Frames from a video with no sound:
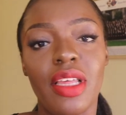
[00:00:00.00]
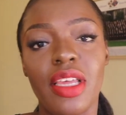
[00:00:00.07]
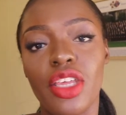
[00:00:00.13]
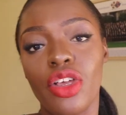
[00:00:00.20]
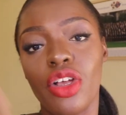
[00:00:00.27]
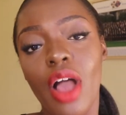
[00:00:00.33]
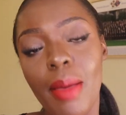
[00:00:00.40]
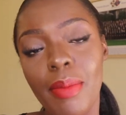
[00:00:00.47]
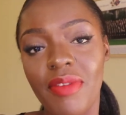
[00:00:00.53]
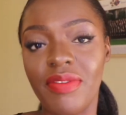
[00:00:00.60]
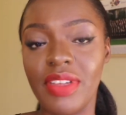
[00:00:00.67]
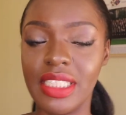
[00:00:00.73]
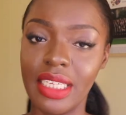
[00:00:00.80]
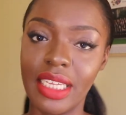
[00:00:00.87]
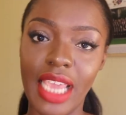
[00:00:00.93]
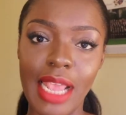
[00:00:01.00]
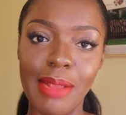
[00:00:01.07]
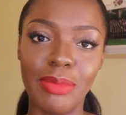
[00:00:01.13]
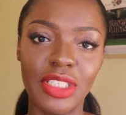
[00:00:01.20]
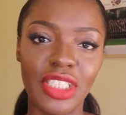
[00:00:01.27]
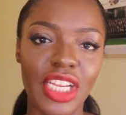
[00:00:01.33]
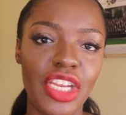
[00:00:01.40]
that you come and visit
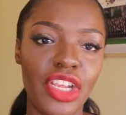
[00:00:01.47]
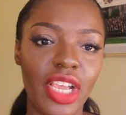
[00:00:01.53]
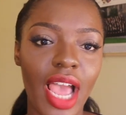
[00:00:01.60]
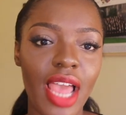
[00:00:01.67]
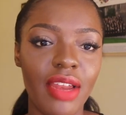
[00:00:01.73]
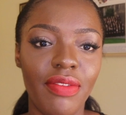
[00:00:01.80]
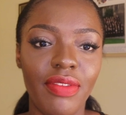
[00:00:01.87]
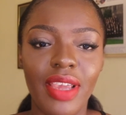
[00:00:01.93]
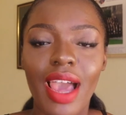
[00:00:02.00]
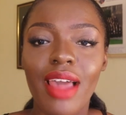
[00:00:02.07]
Cambridge and you kind of